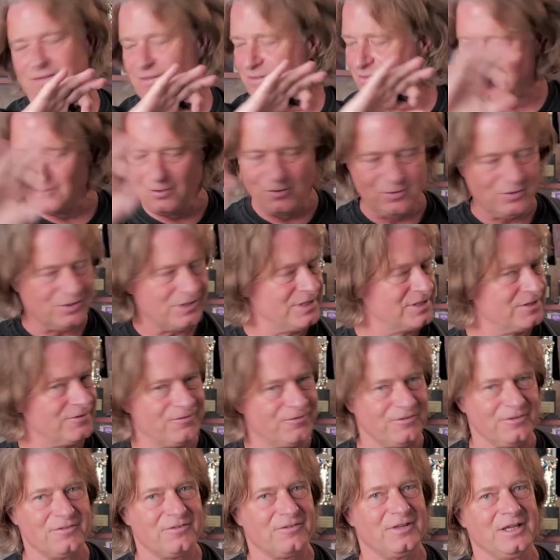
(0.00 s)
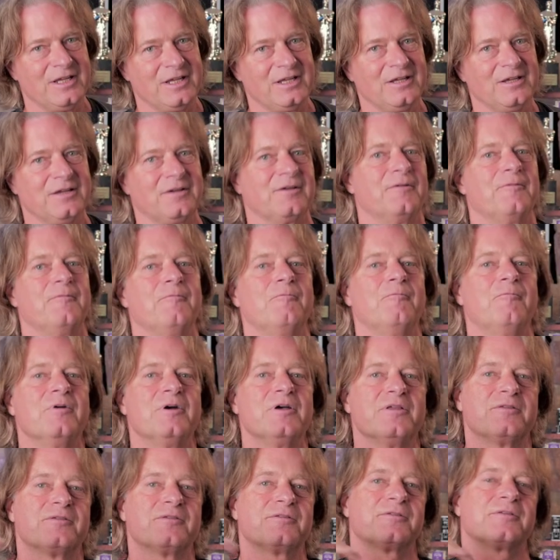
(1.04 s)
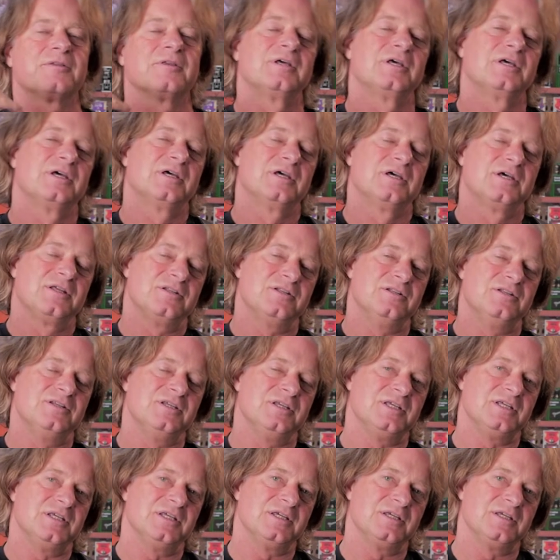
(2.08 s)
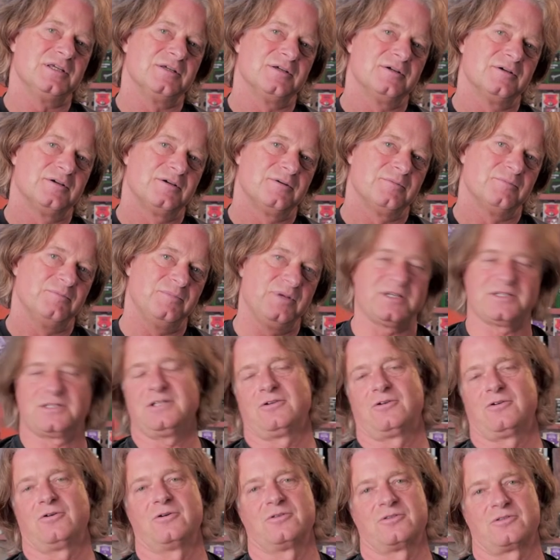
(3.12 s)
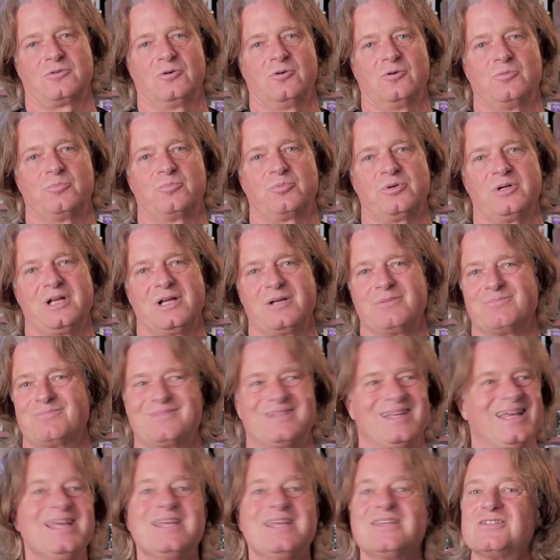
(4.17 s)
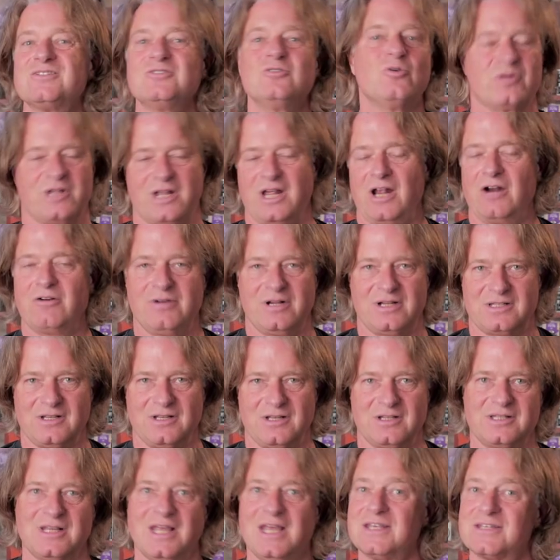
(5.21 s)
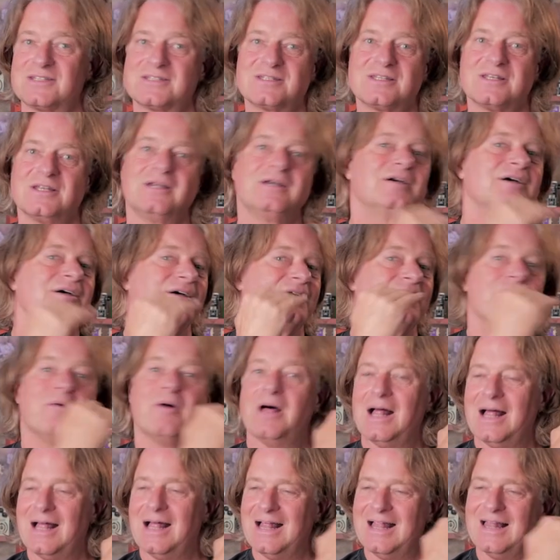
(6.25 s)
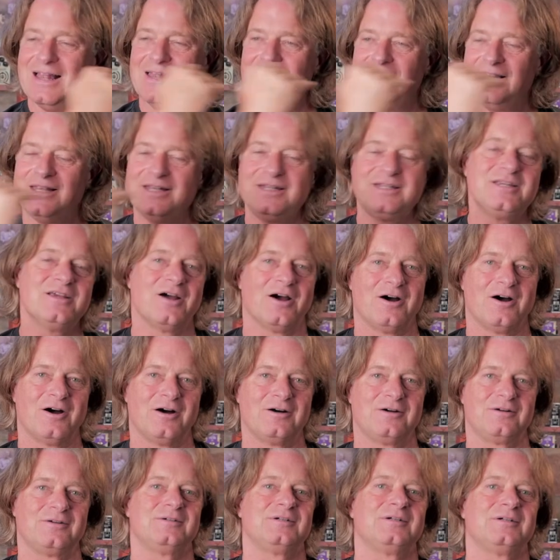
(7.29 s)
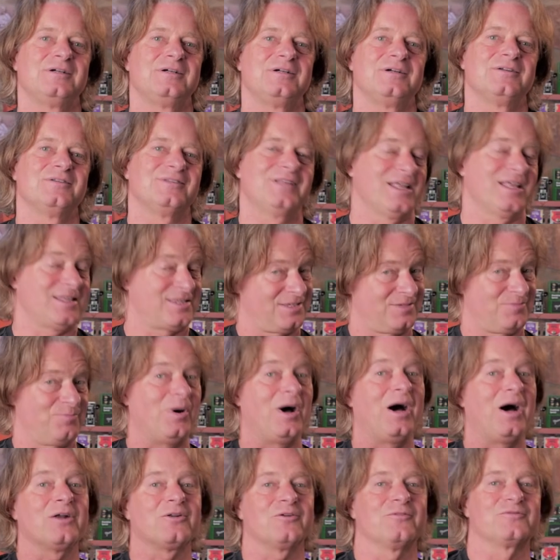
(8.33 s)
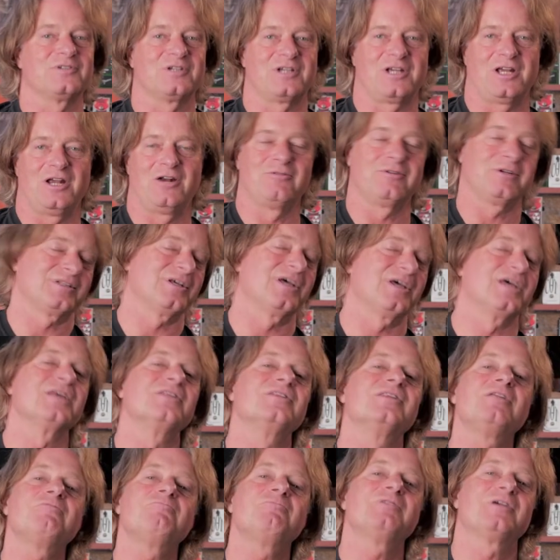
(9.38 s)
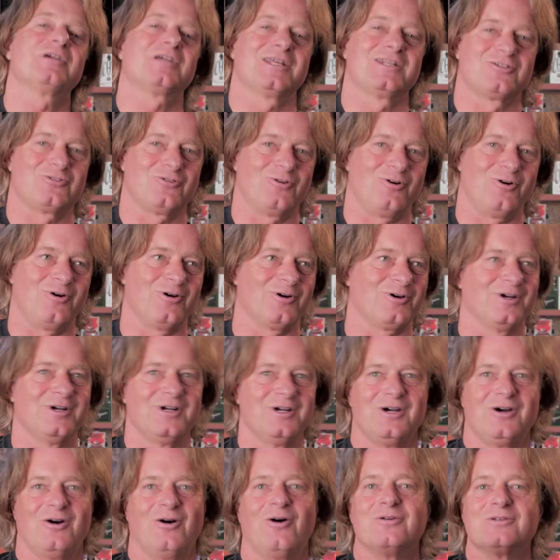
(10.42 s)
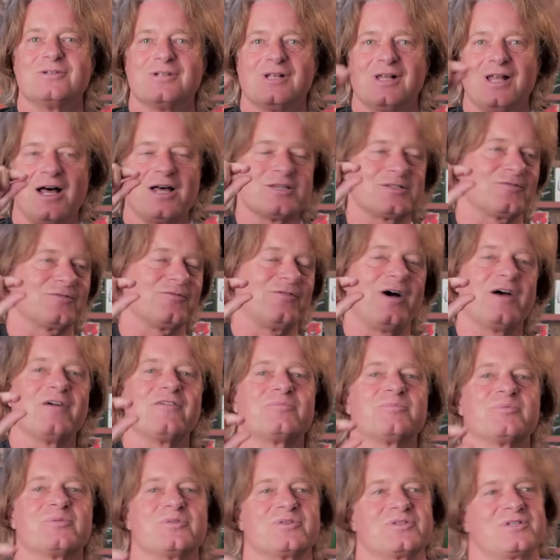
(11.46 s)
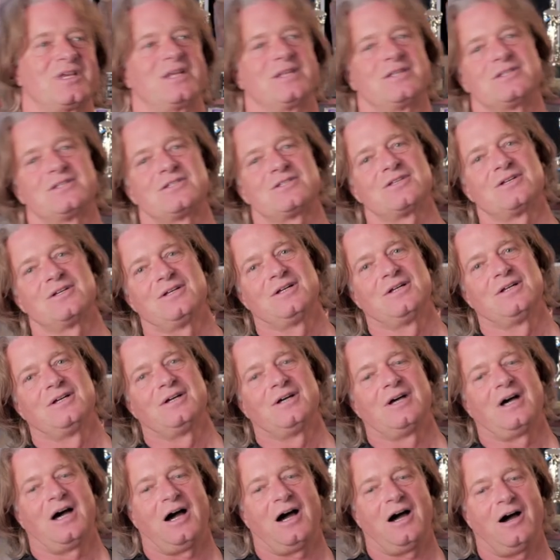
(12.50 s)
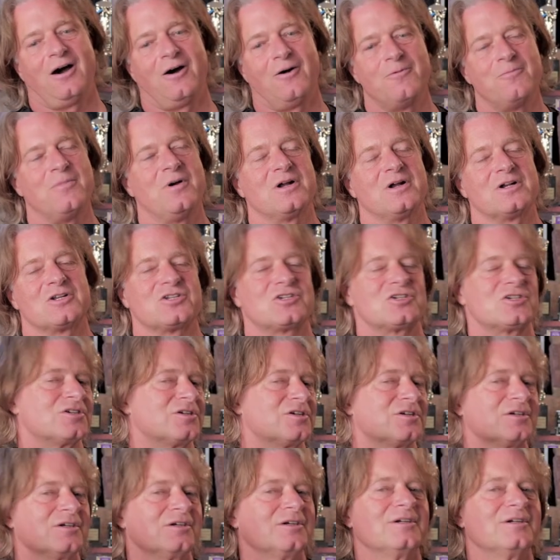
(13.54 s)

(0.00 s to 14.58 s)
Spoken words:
Totally different thing with the mixing console preamp. There is no character, there is linear, that's part of the character. And then we can talk on the last 5% how much